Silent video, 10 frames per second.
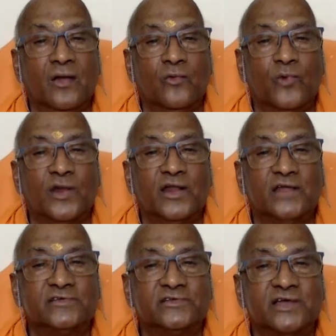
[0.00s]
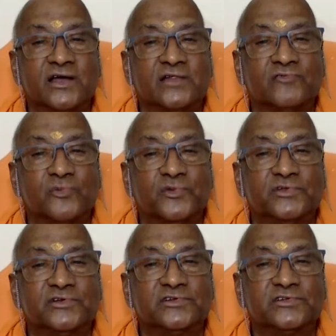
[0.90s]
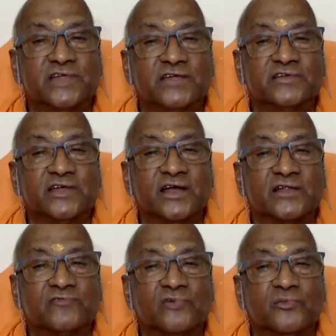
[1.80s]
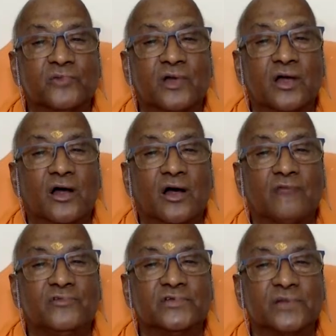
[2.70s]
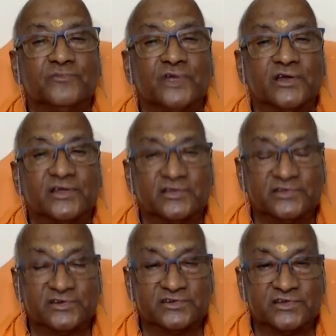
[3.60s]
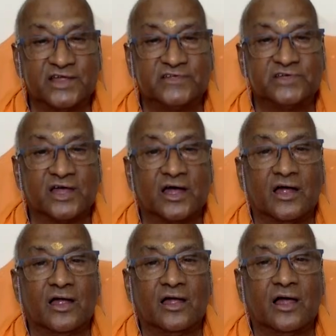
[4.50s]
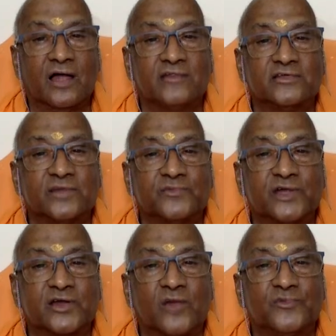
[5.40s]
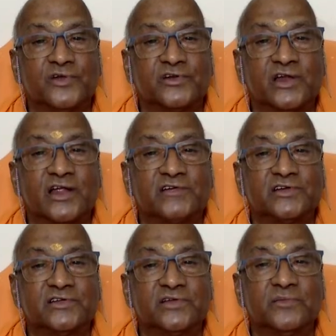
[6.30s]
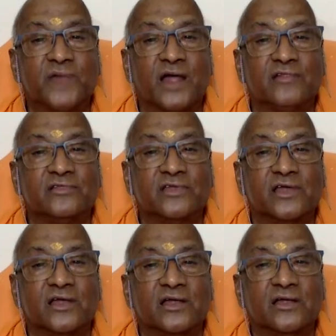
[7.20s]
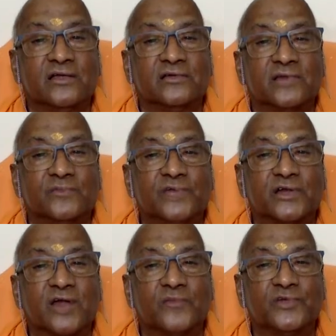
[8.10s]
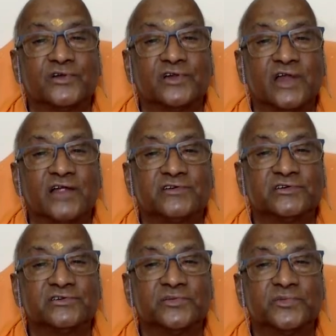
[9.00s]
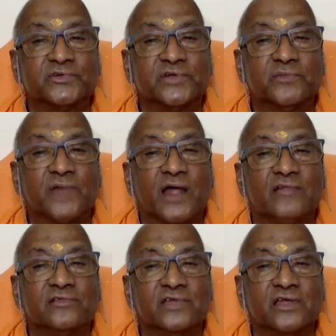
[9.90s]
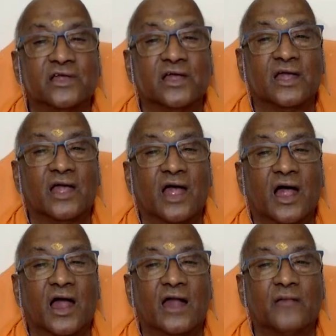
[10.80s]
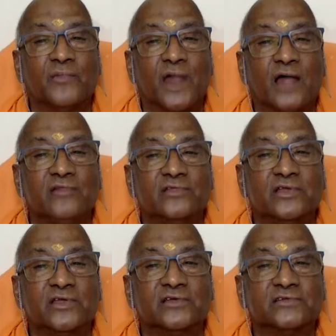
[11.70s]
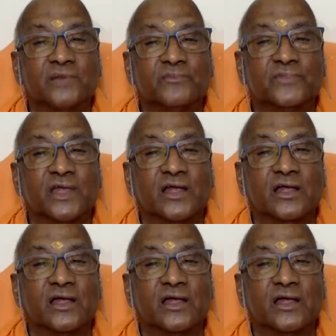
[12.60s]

Oneness, ekatvam is its nature. Ekatvam of the subject is its nature. And the subject-object relation is a bhranti. Subject-object relationship is a bhranti. And a bhranti is something